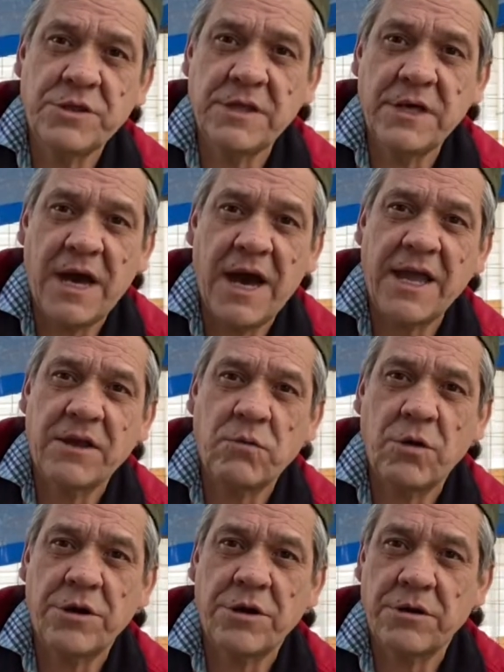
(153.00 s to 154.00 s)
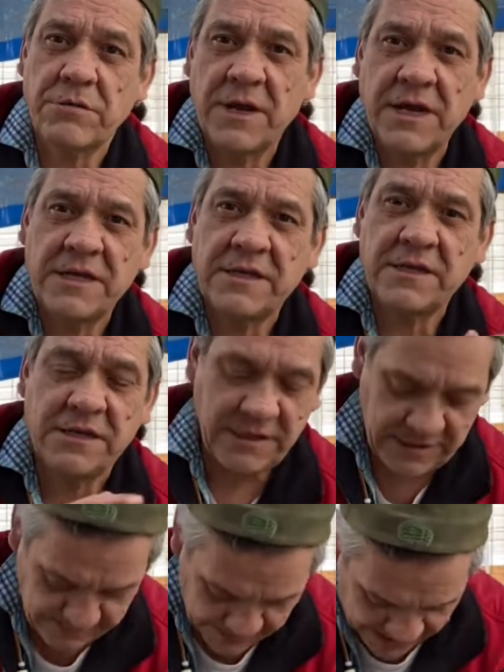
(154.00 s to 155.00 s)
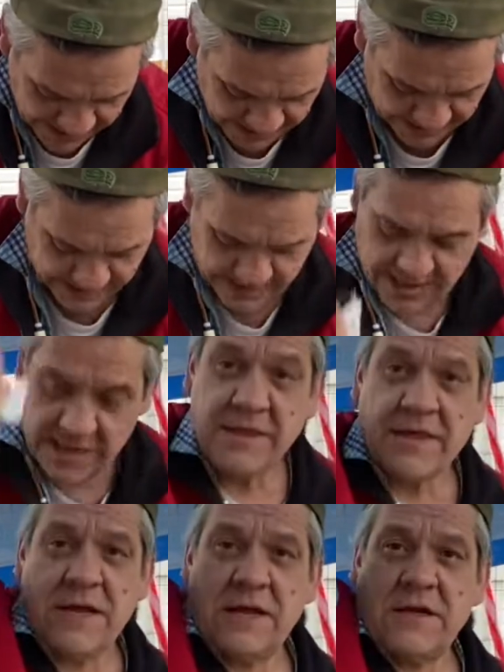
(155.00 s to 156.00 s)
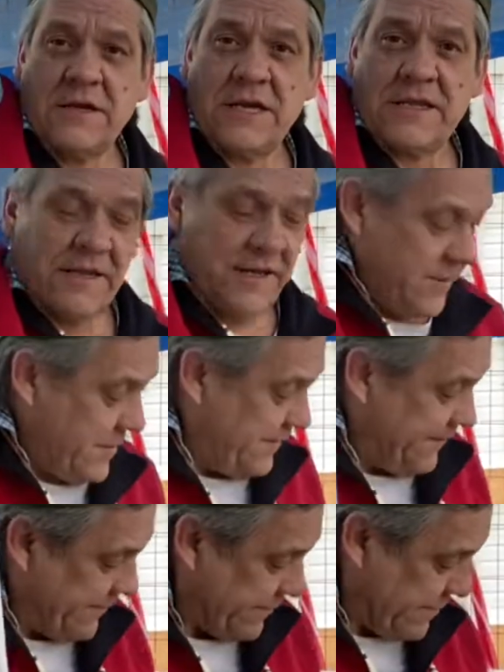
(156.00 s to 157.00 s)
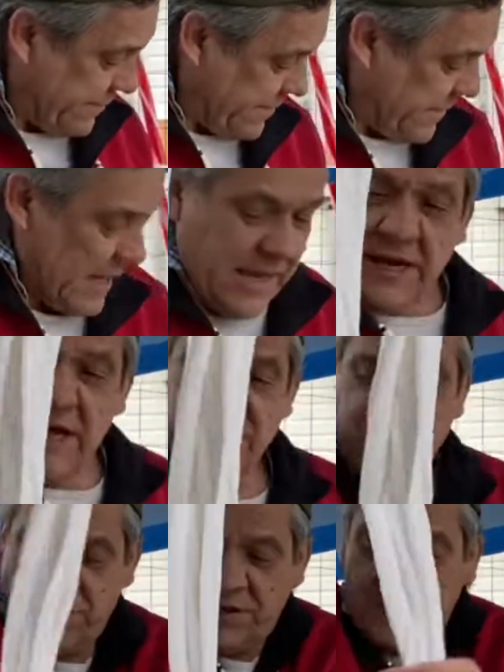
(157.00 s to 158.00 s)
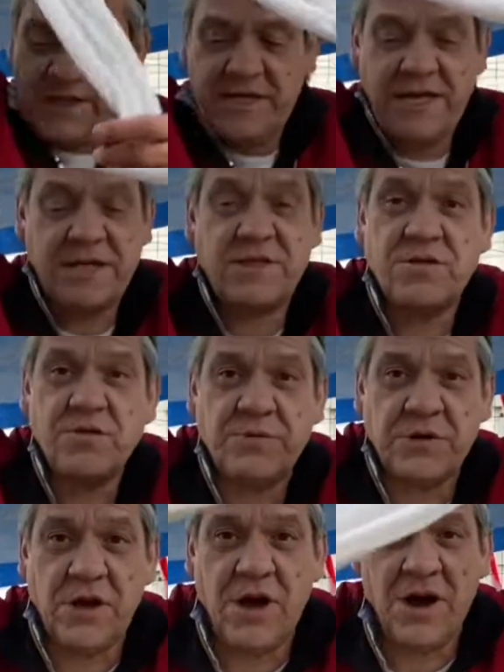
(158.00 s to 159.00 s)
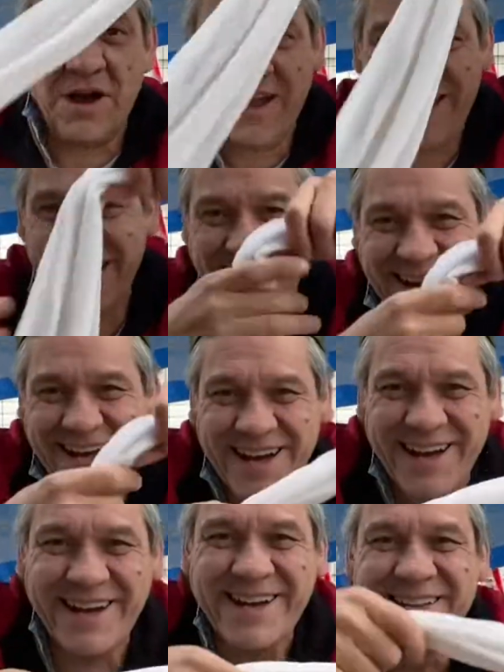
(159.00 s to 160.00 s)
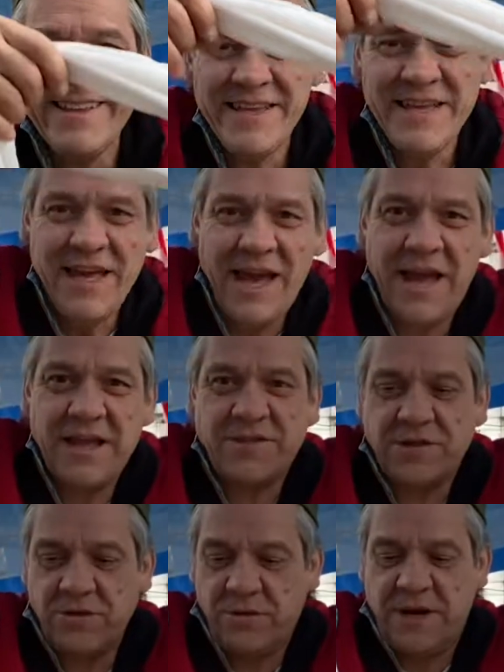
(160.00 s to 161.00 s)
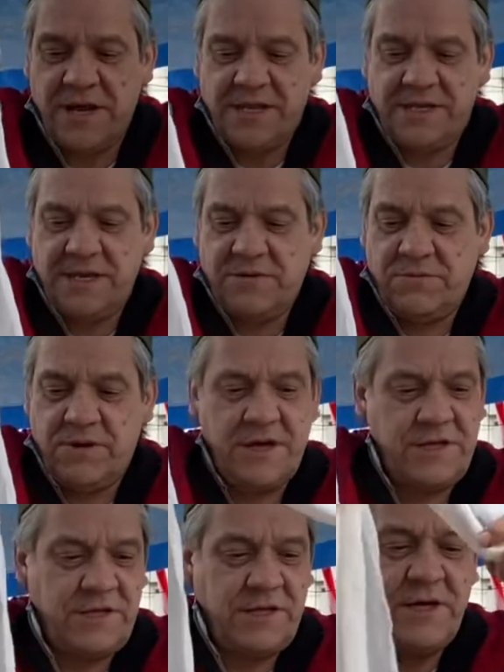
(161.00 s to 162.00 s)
hind quarter right into these bags that look like this. And as you can see, it's super long. And so what I did was